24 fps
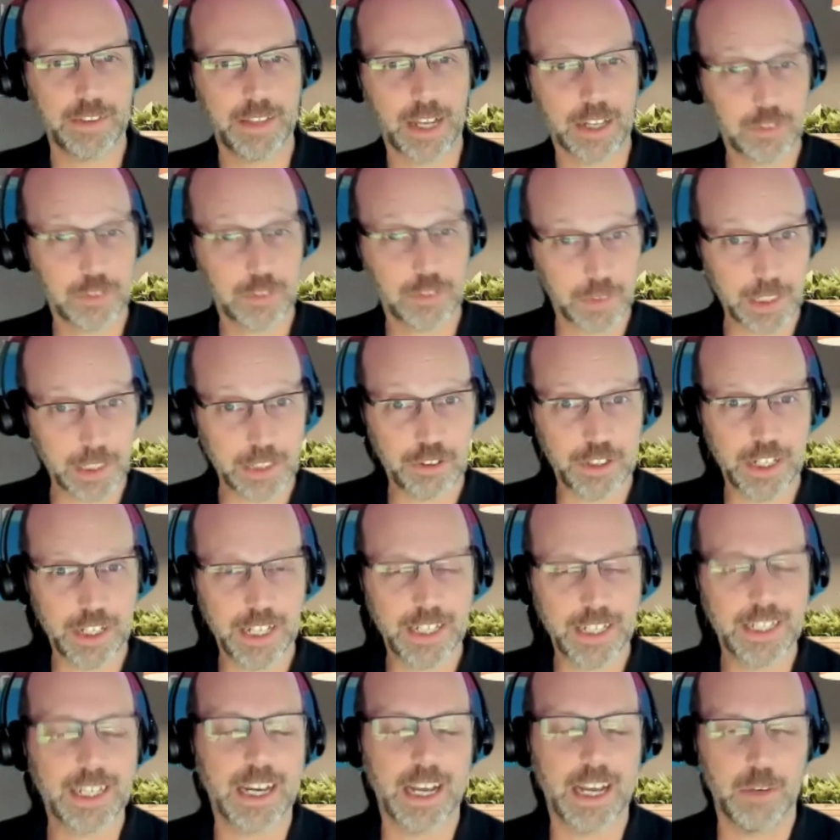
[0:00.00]
thanks for
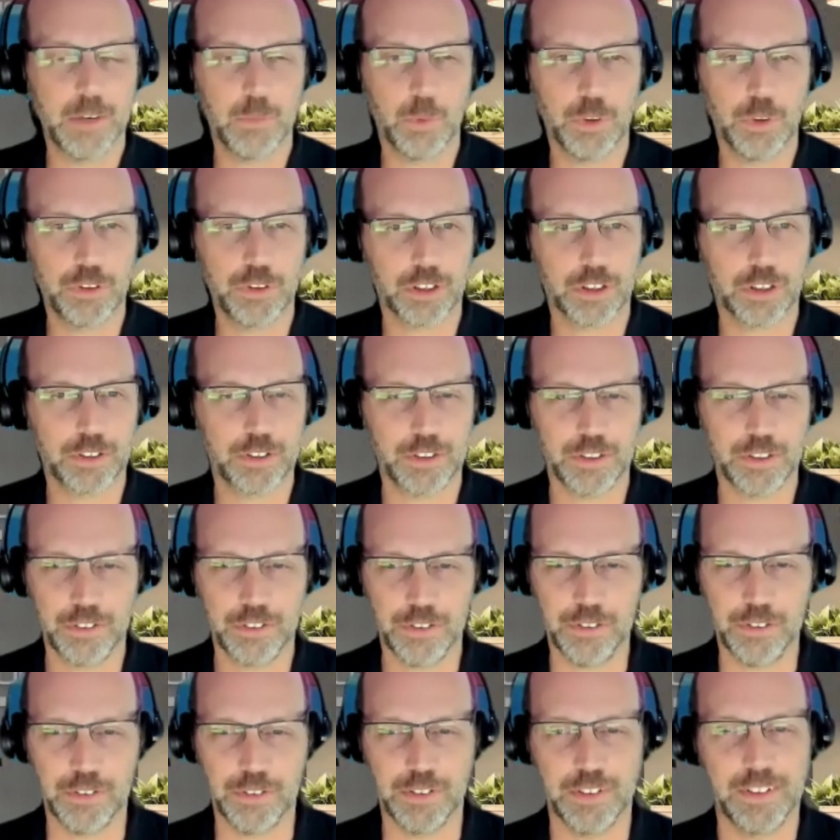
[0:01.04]
listening, and we'll talk to you
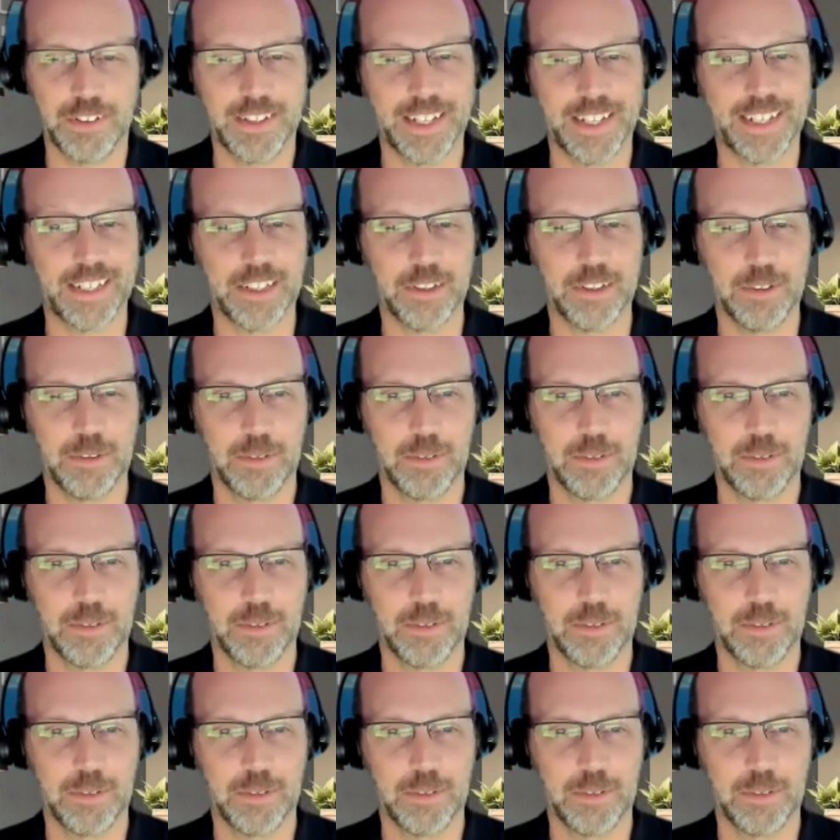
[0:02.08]
soon. Thank you.